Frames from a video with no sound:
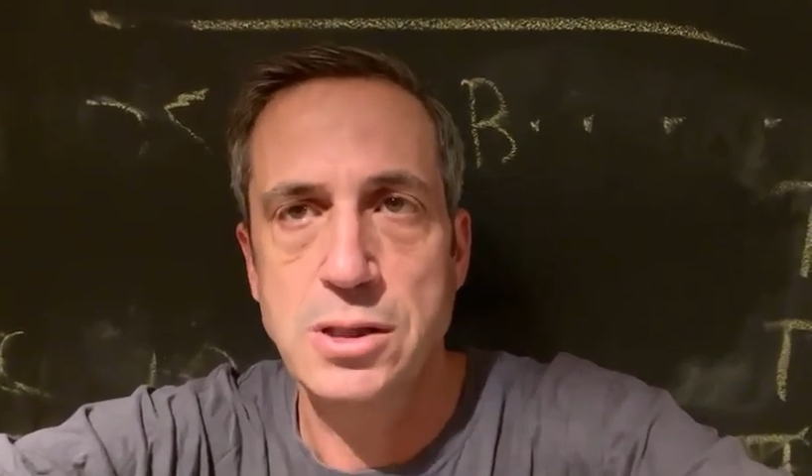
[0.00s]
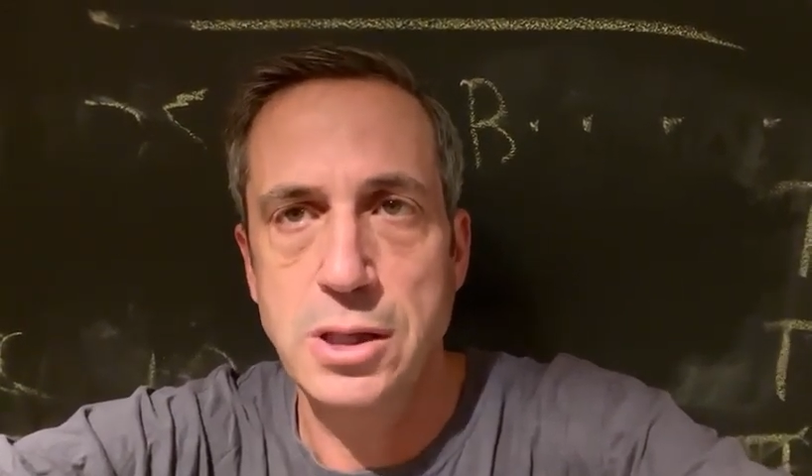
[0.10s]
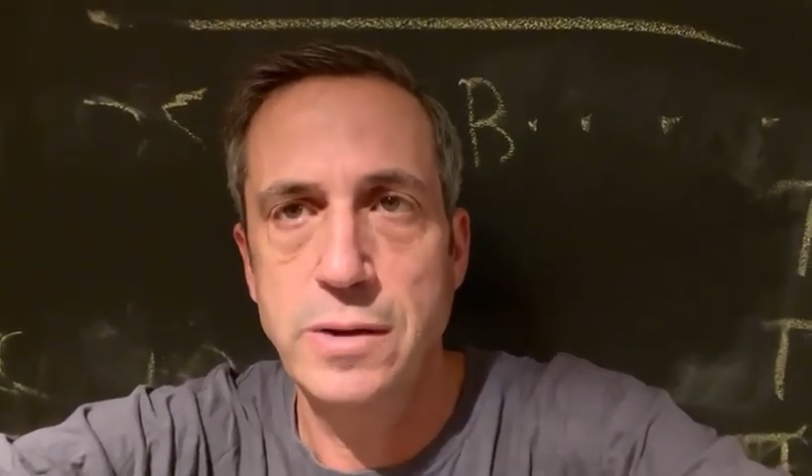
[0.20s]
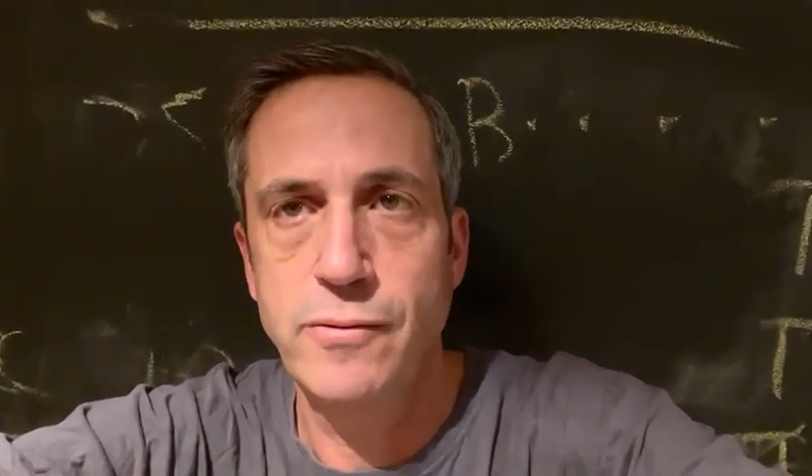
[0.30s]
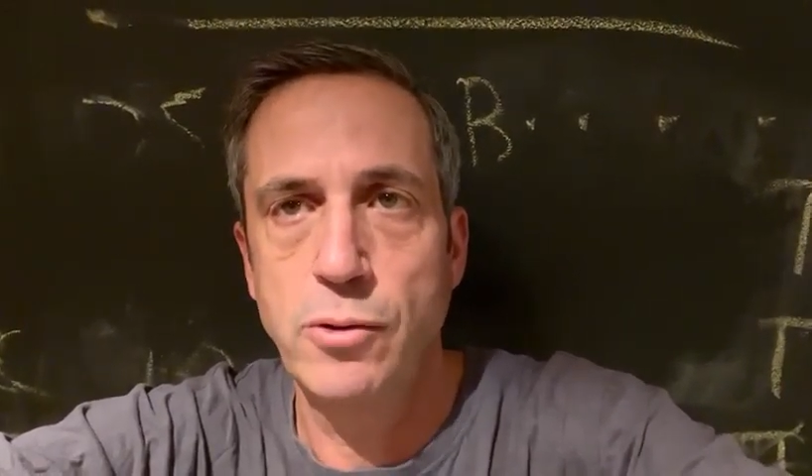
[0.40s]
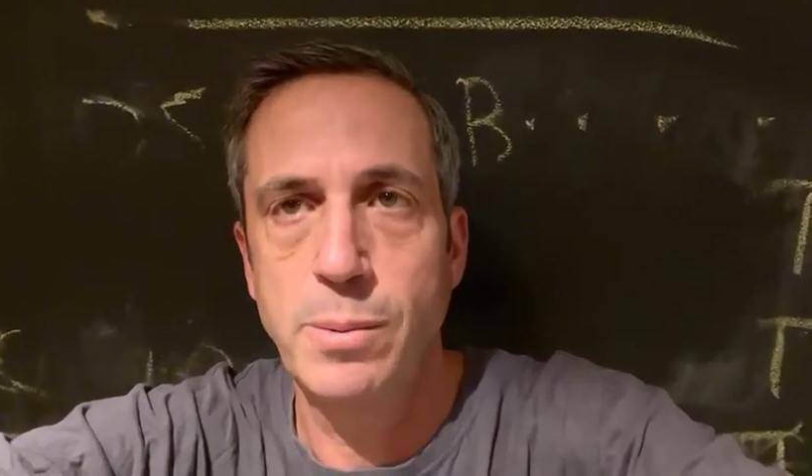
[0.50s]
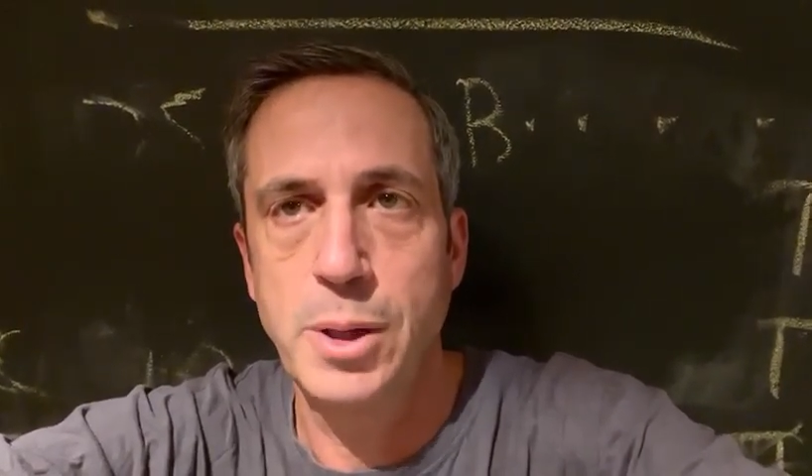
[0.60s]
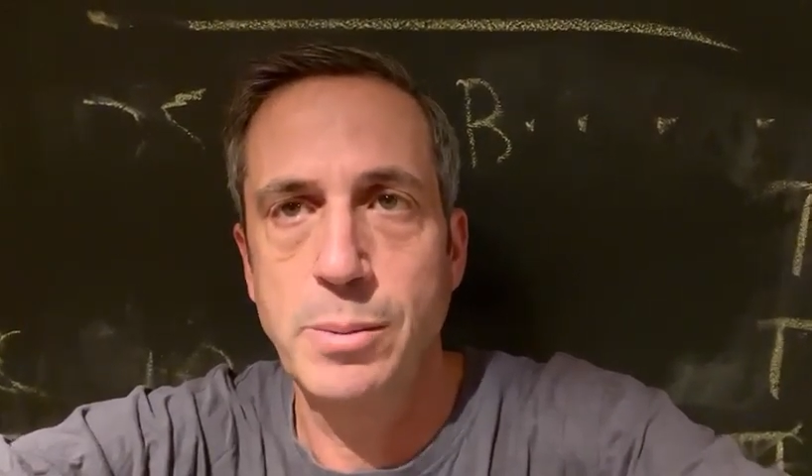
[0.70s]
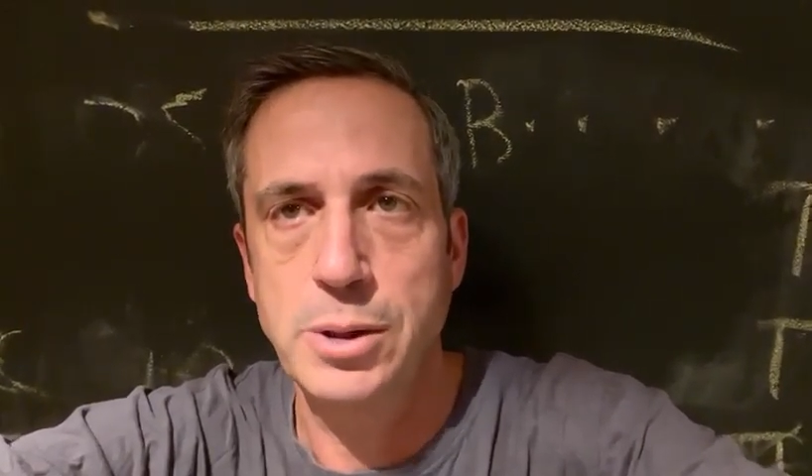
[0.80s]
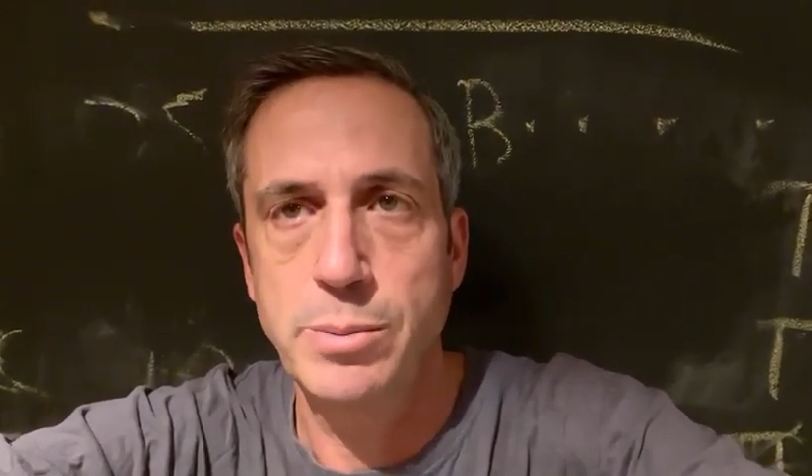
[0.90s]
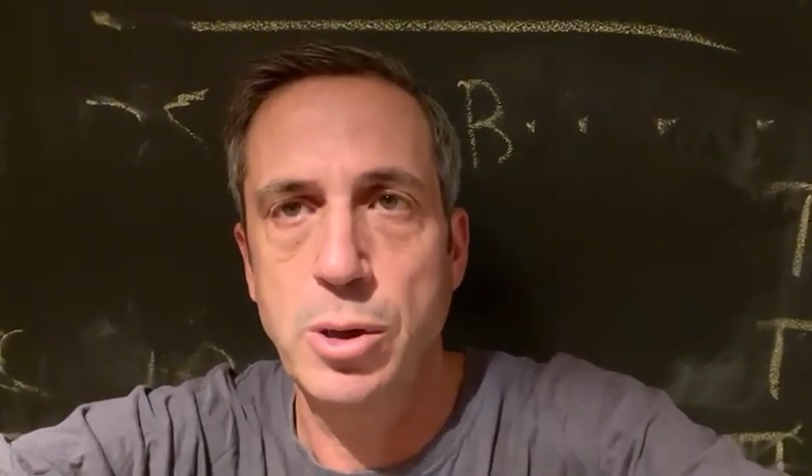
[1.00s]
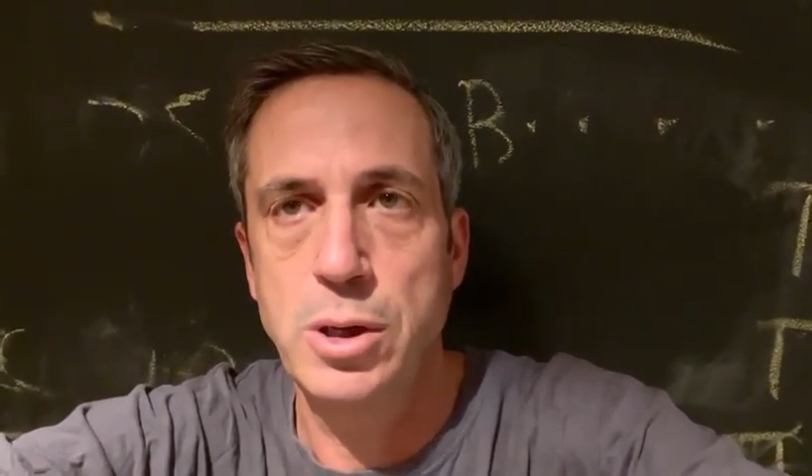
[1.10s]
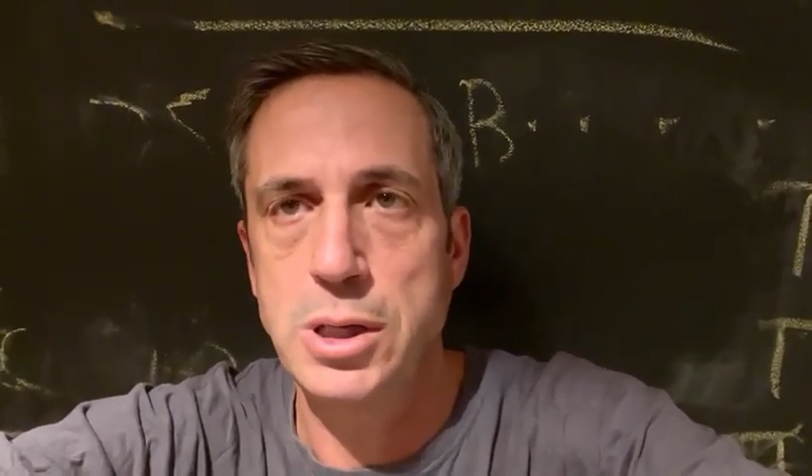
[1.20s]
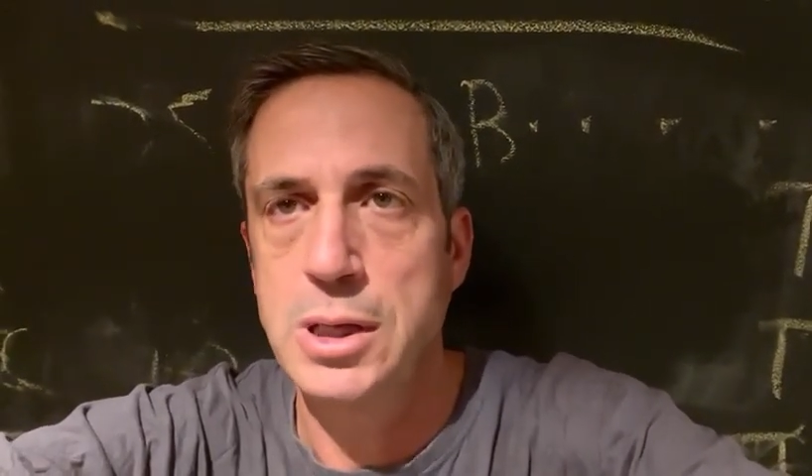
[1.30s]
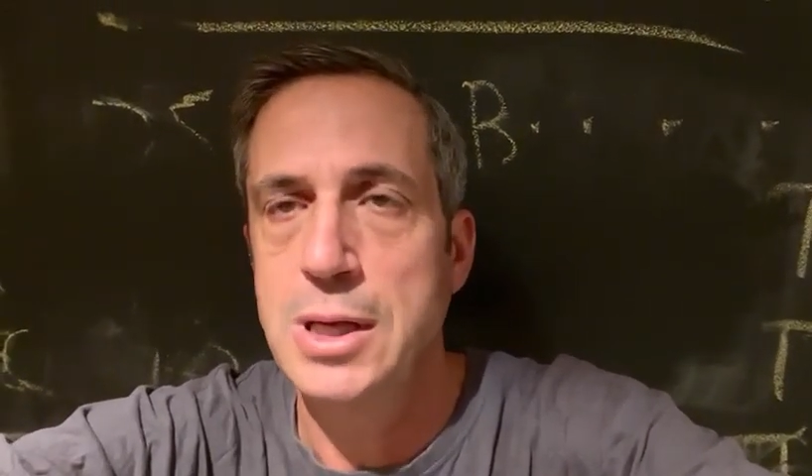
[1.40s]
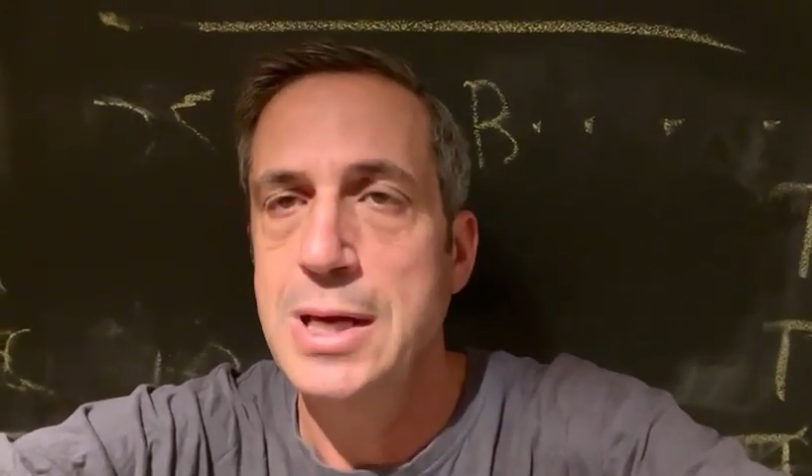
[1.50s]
leader of the Republican Party,